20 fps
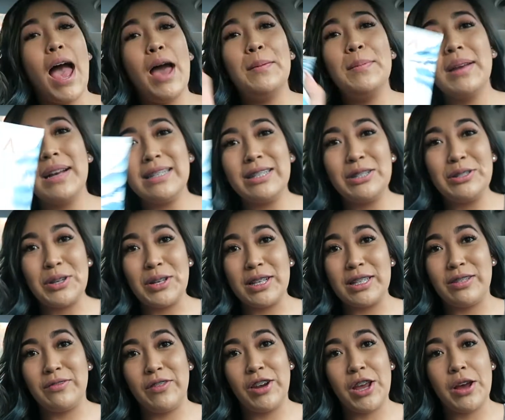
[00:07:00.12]
I hope you guys enjoyed
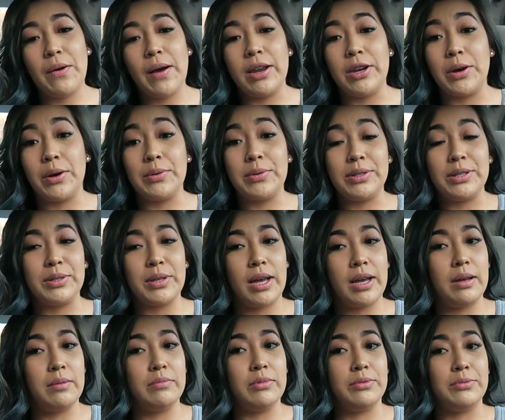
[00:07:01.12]
this video. I know it was
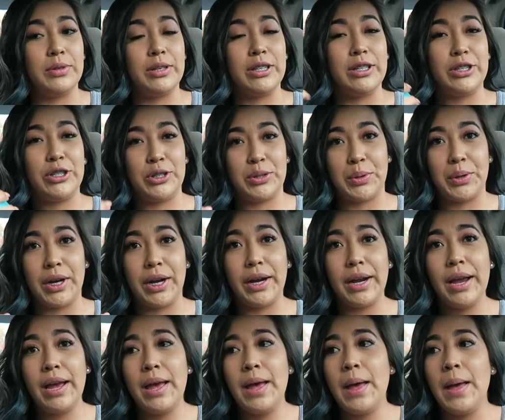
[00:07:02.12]
um, really short,
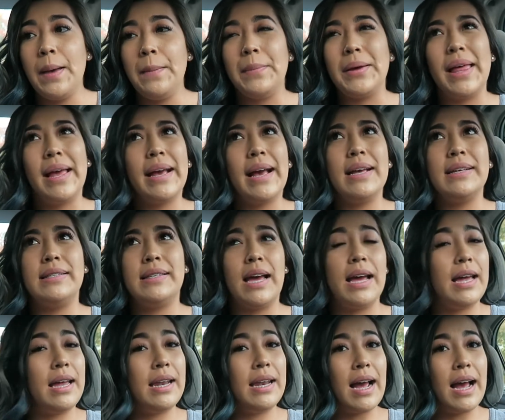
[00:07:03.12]
but like I
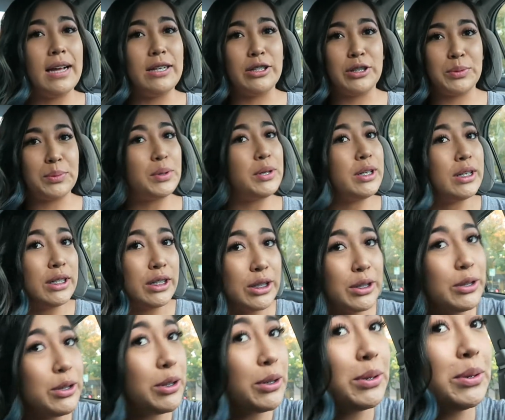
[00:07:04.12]
said, I just wanted
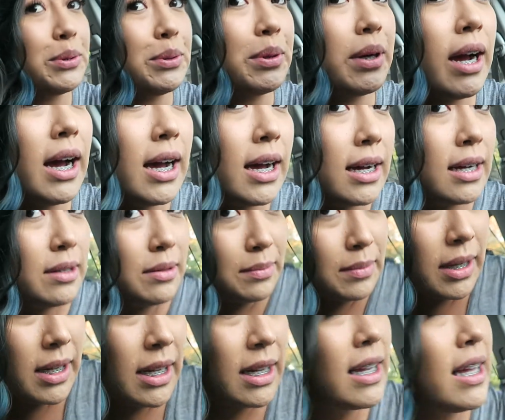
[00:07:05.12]
to do
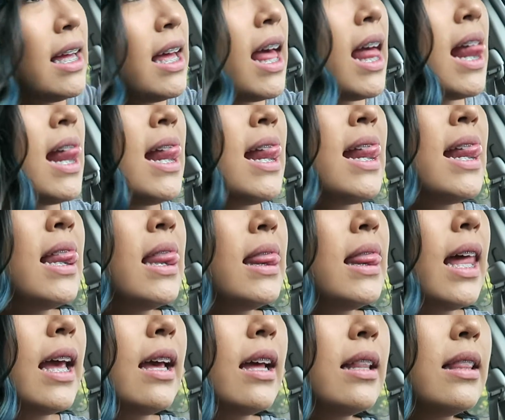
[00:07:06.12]
um,
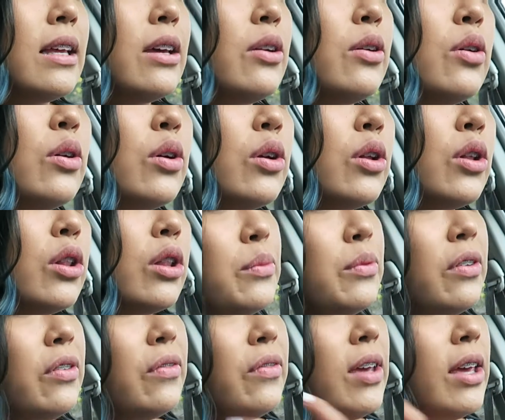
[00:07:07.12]
like a little
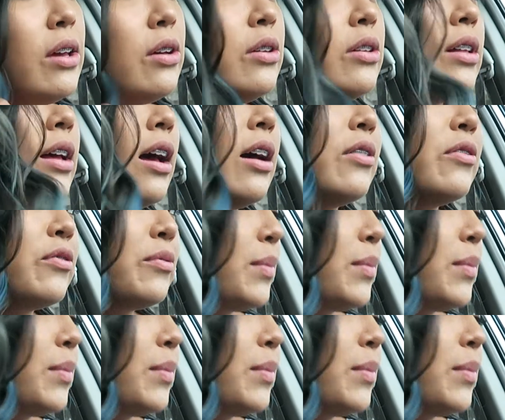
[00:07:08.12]
reveal of